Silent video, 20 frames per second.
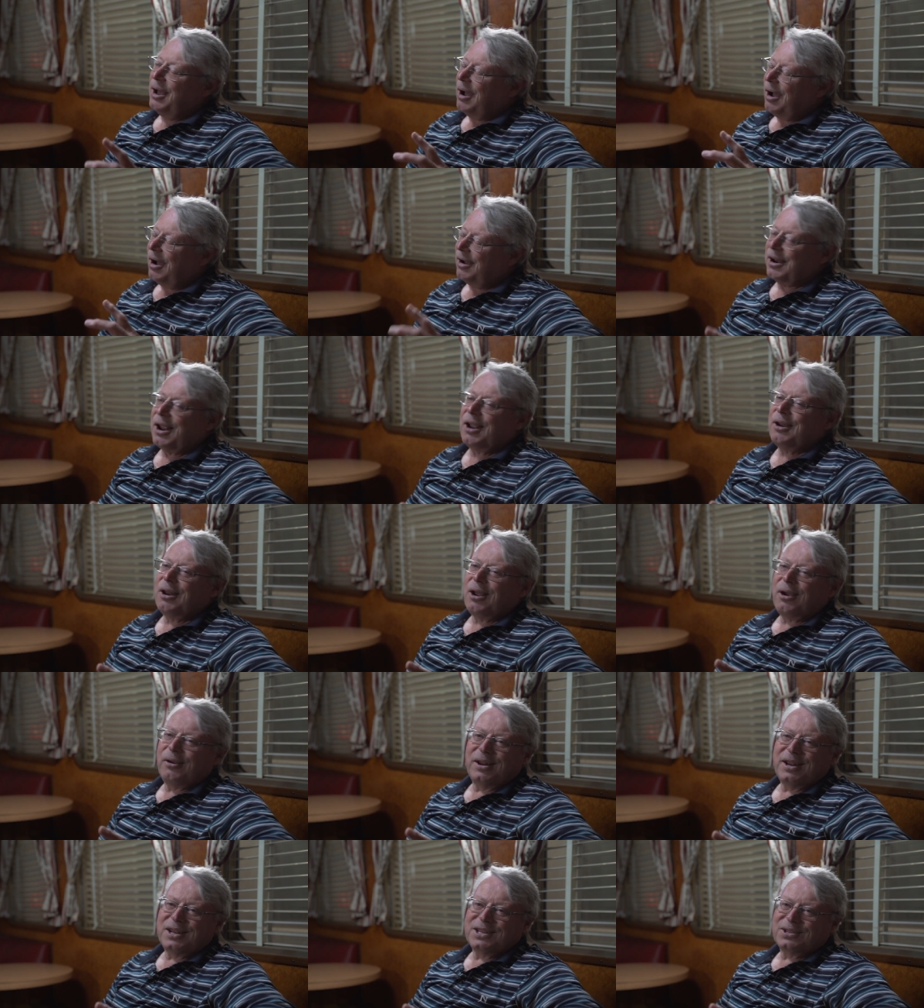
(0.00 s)
I don't
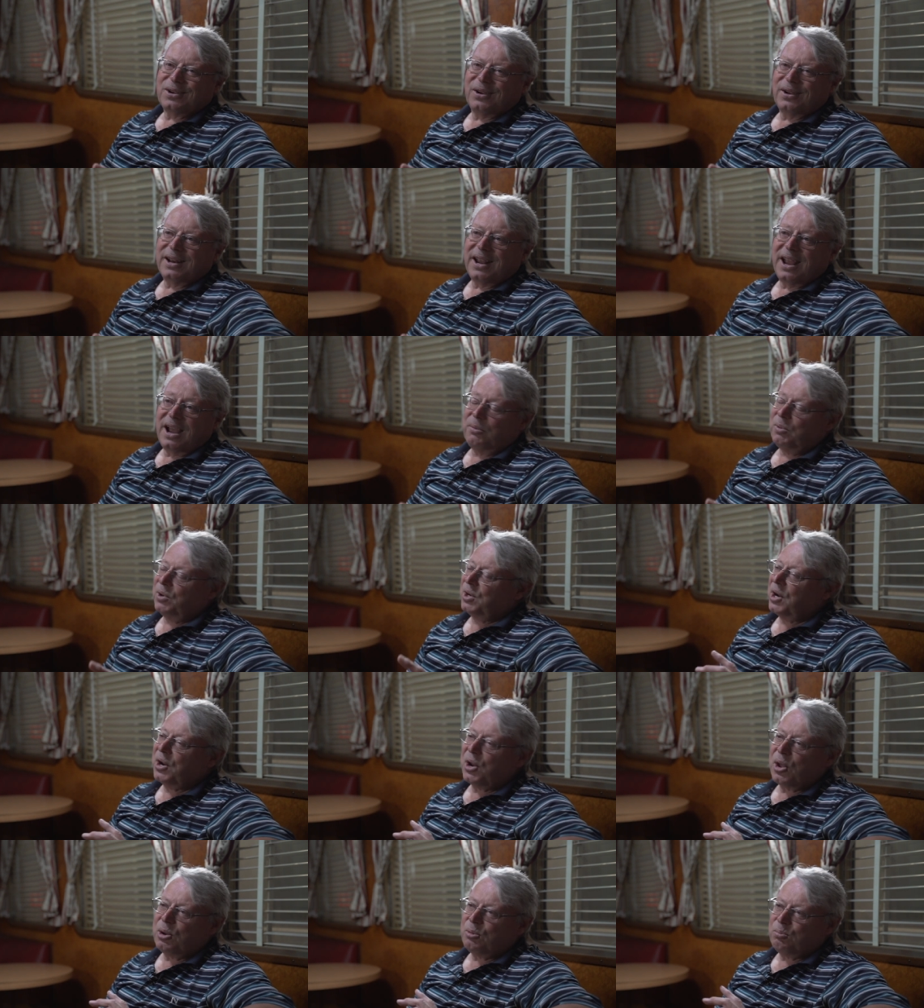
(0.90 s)
know it inside out, but
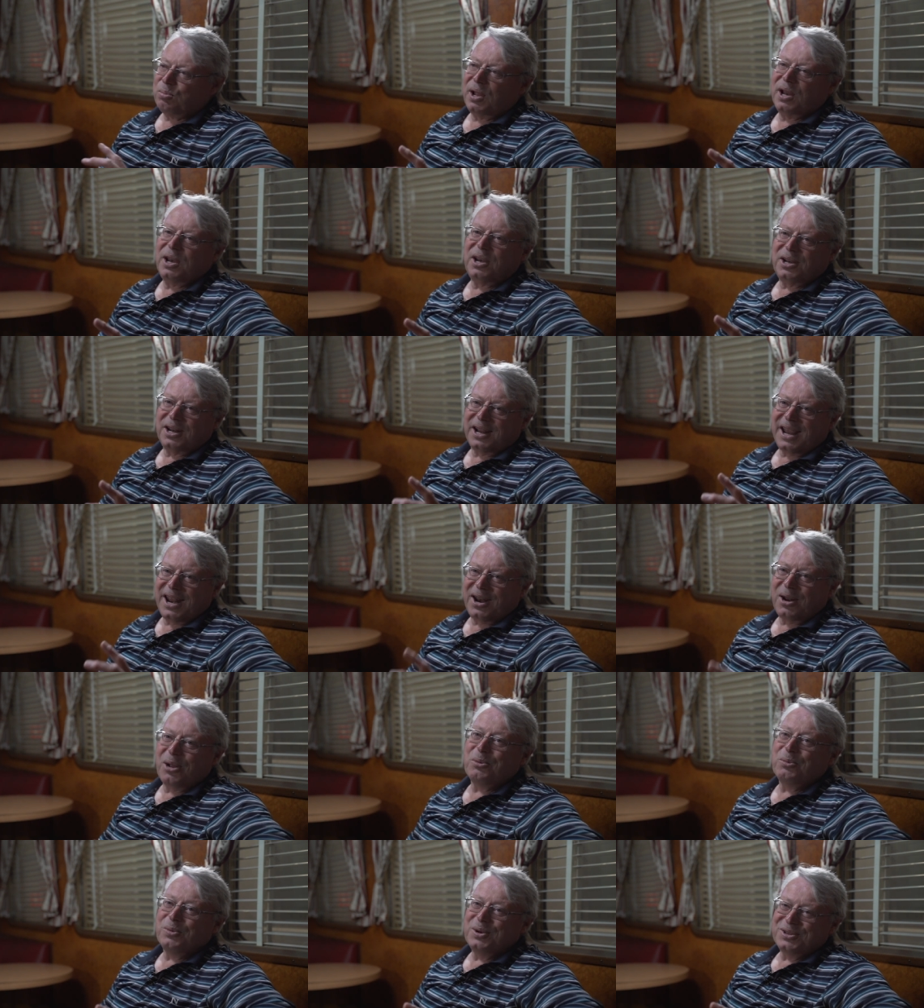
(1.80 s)
I know plenty to get
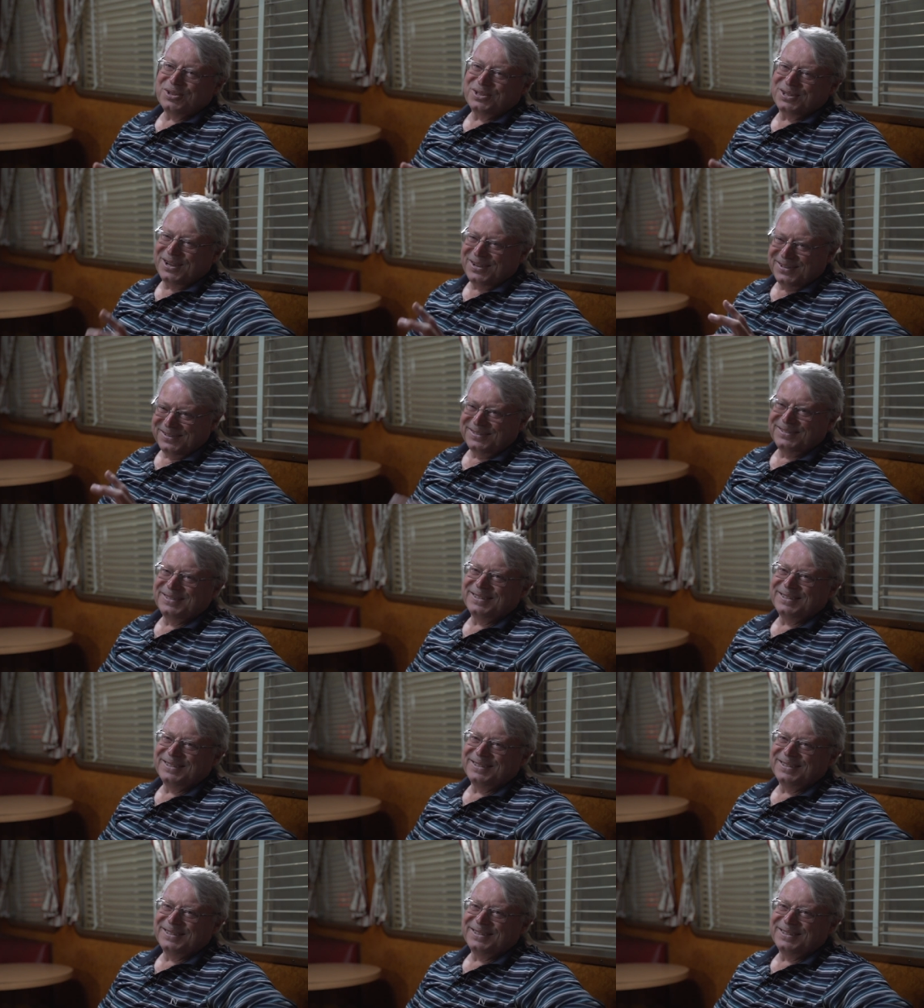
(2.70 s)
on with, so